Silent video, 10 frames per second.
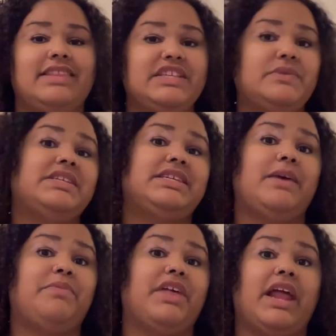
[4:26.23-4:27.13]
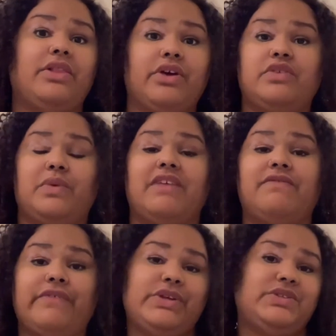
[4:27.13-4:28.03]
This was a tip that I learned when I
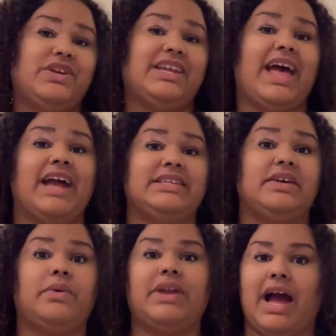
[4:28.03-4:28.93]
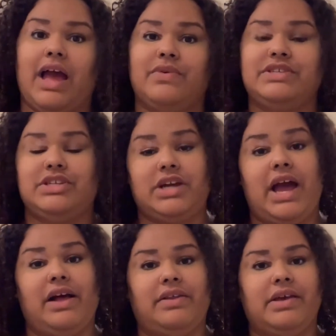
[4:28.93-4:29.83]
first started acting when I was a
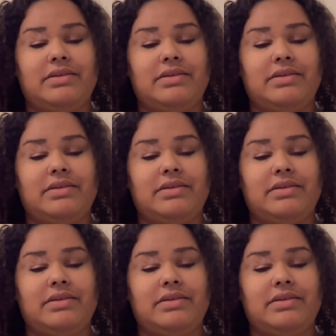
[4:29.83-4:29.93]
child.